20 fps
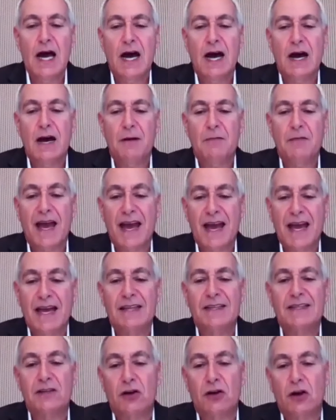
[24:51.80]

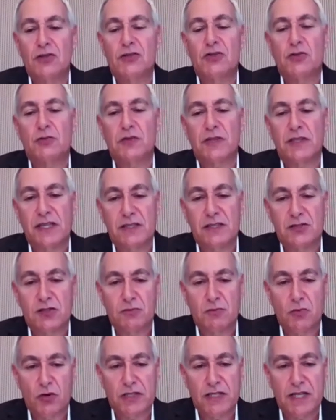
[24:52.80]
And it also relates
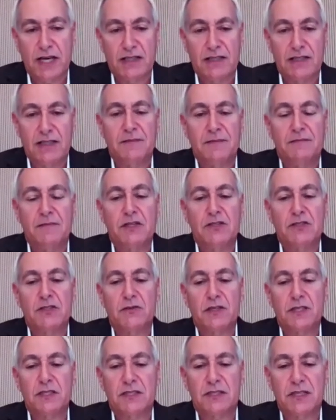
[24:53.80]
to mortality. So
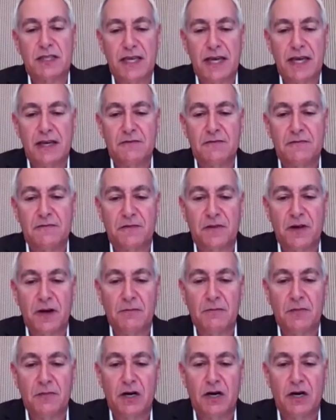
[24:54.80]
this is again
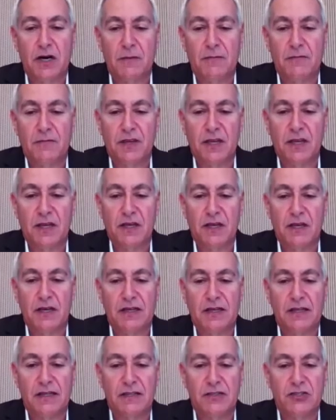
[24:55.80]
from the
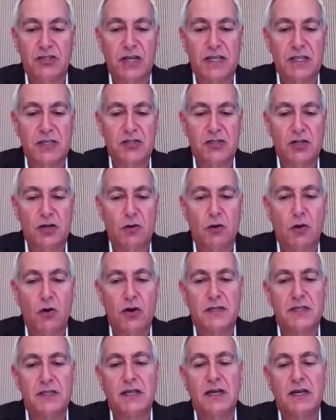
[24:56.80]
Chinese
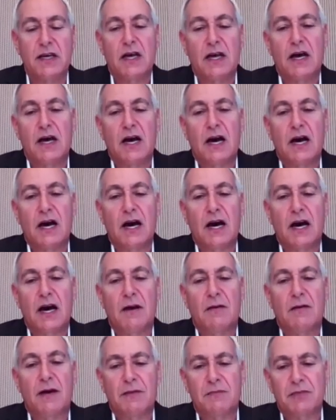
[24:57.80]
cohort.
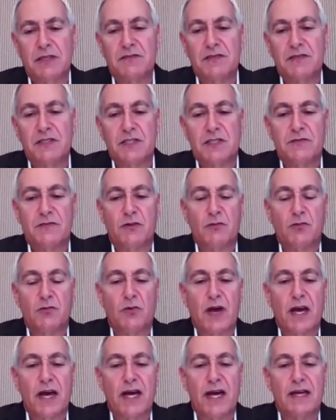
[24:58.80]
I believe this is from
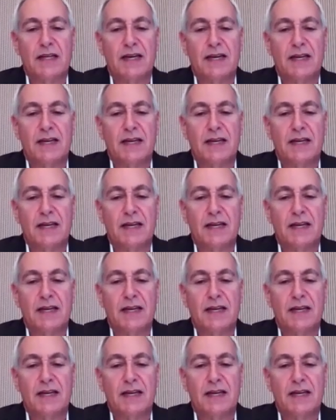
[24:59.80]
Wuhan